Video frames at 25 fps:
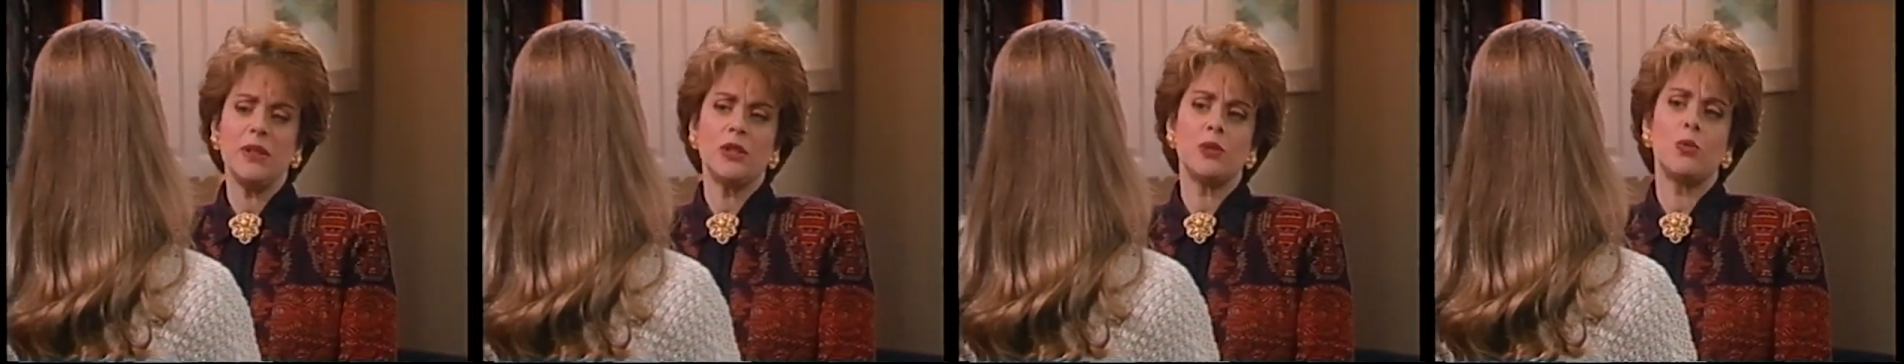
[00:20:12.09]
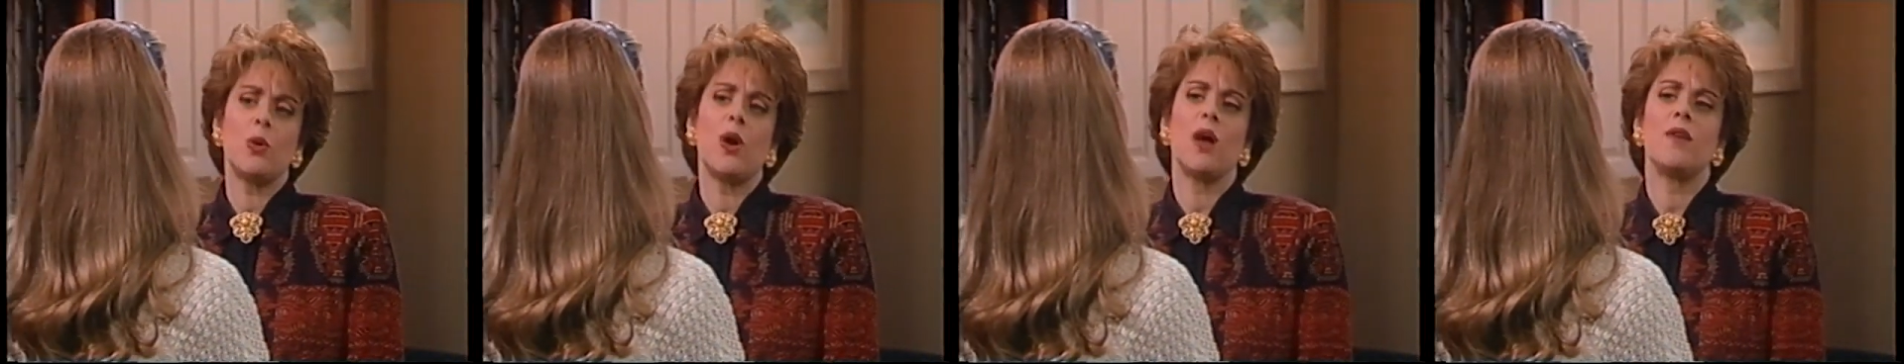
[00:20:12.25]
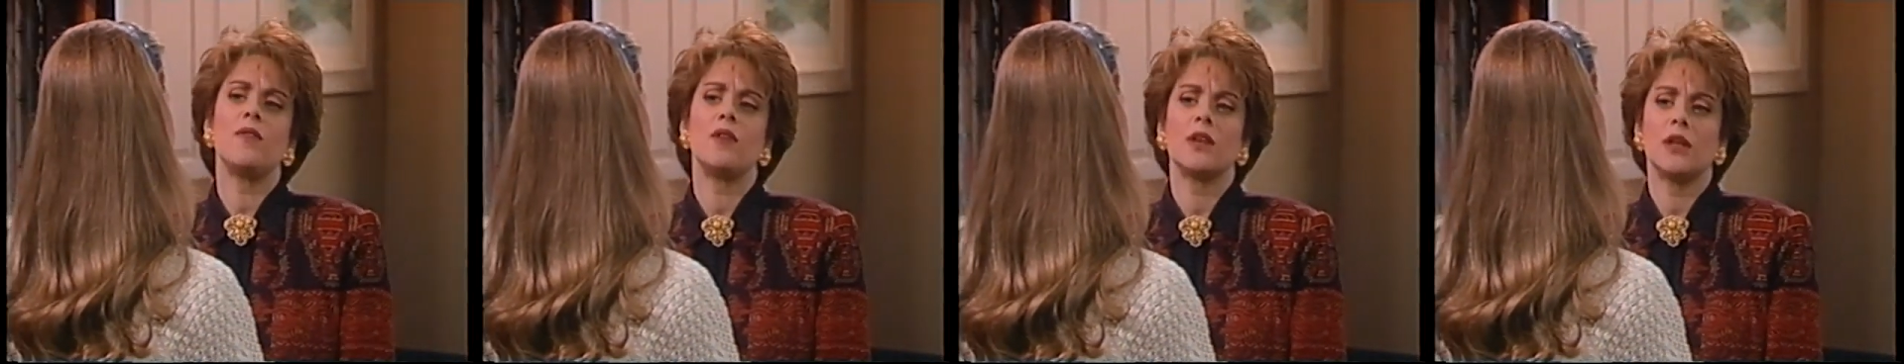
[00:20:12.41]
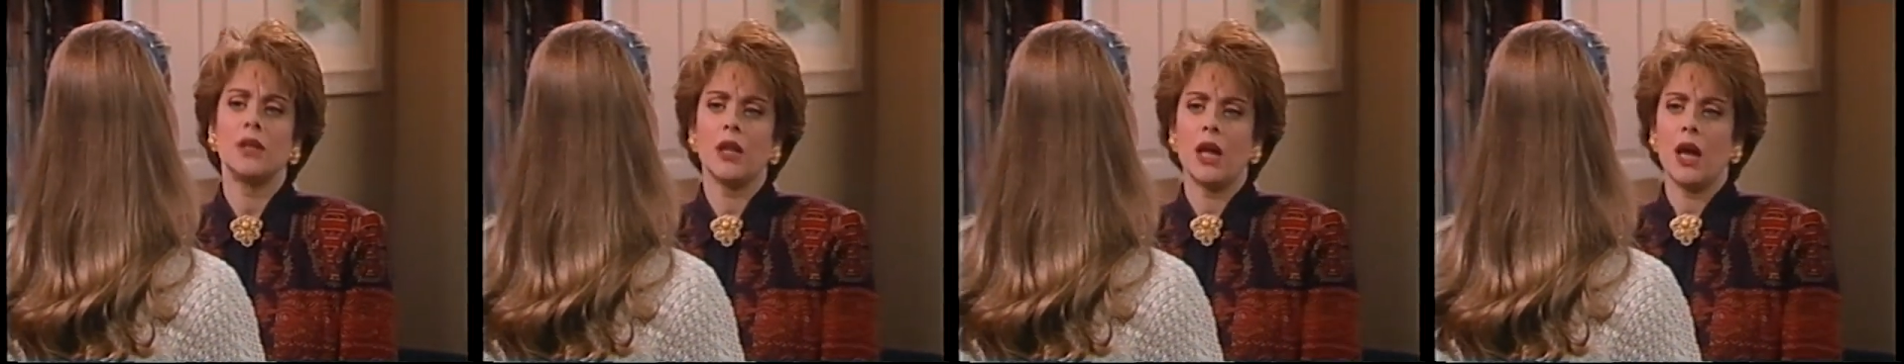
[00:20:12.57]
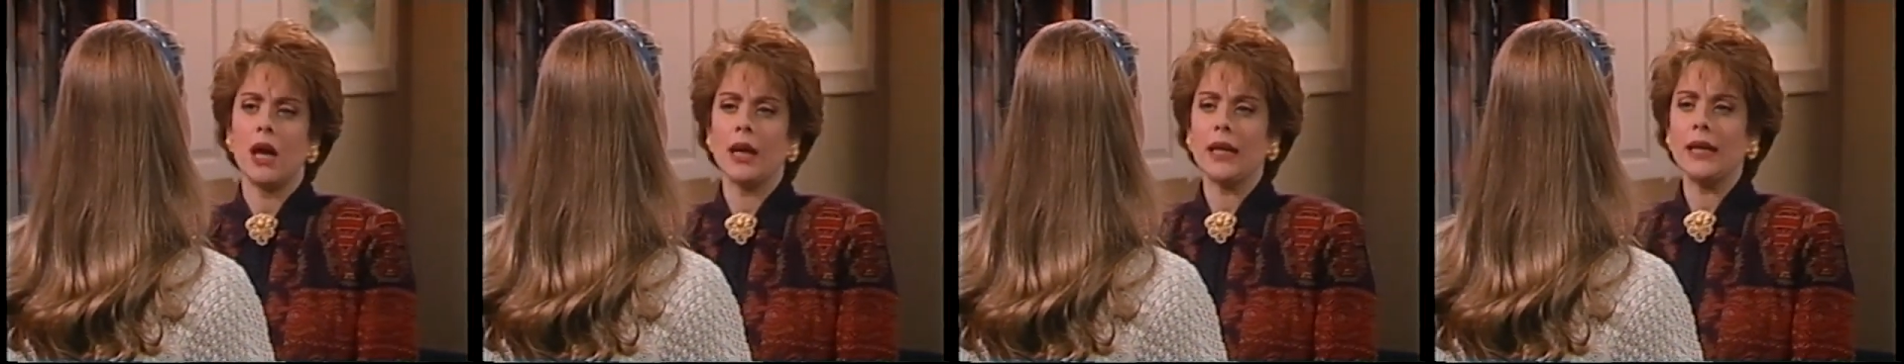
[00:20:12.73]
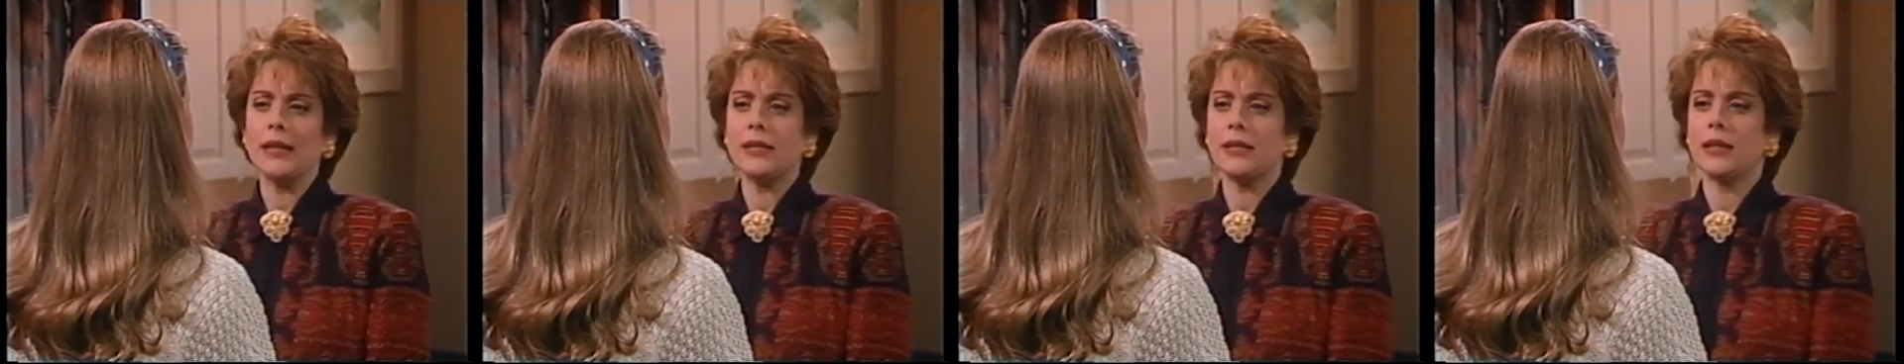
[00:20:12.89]
12
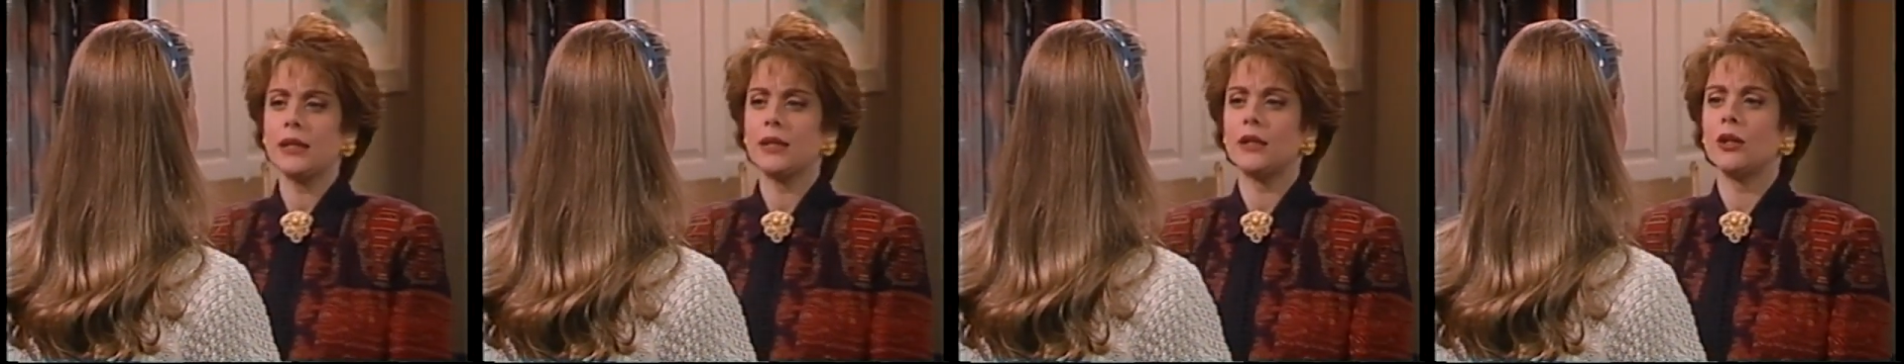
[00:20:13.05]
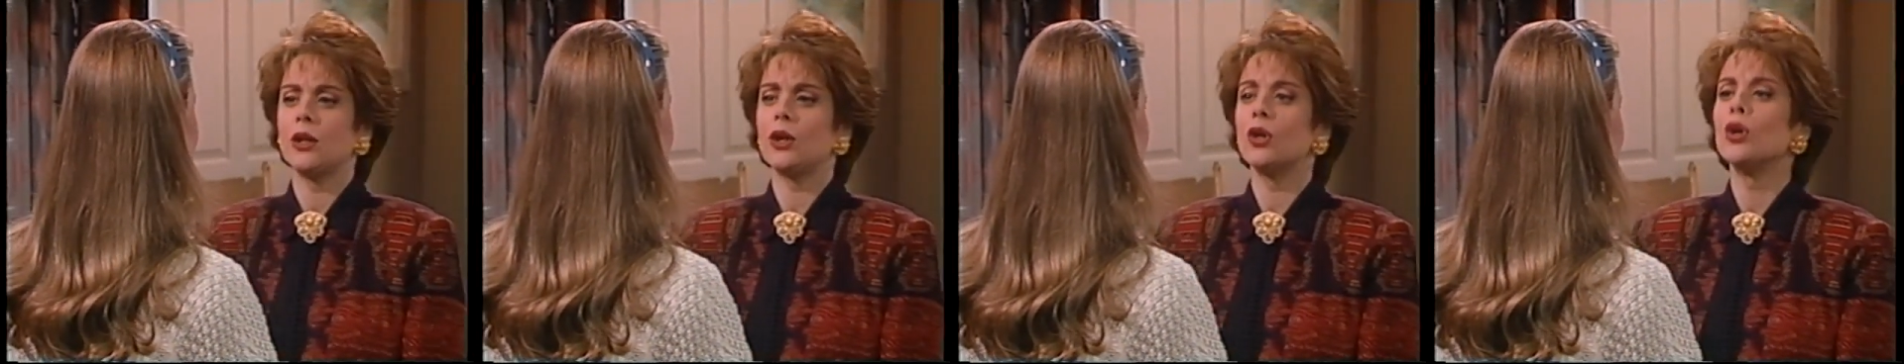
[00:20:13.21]
o'clock is a little